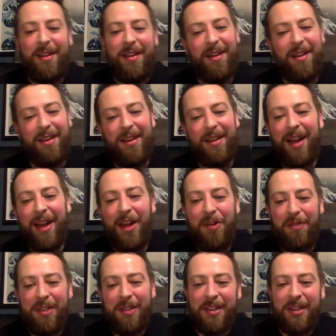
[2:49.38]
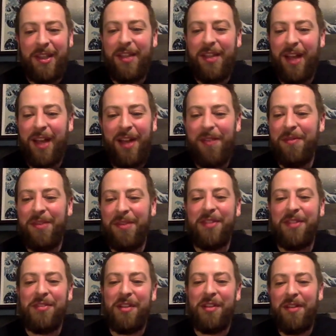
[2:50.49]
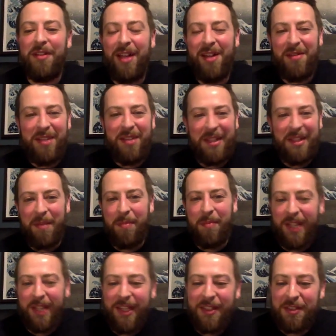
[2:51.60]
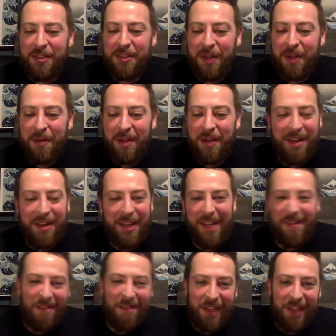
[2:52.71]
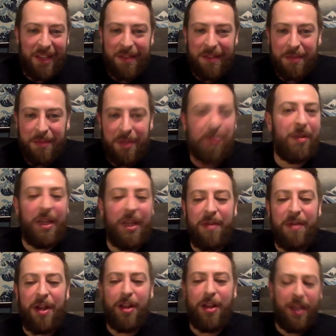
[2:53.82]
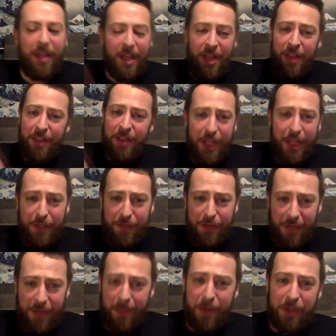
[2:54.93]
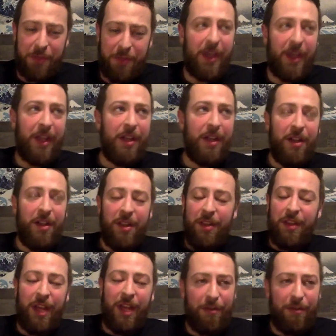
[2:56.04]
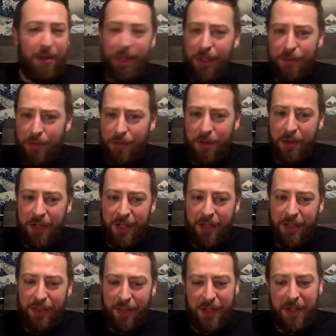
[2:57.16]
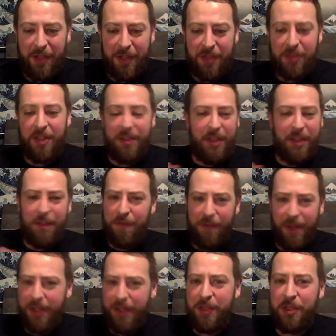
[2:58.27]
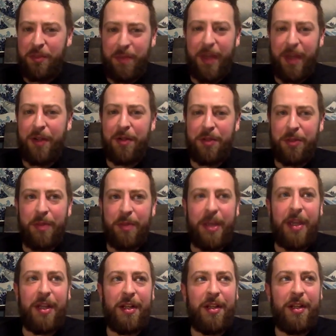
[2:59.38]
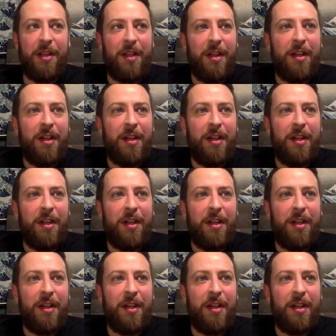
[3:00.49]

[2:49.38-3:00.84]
I don't think so. I don't think complain is the right word. I don't think I've ever complained about it. These flippers, man, they're really ruining things, and these fucking speckers, man.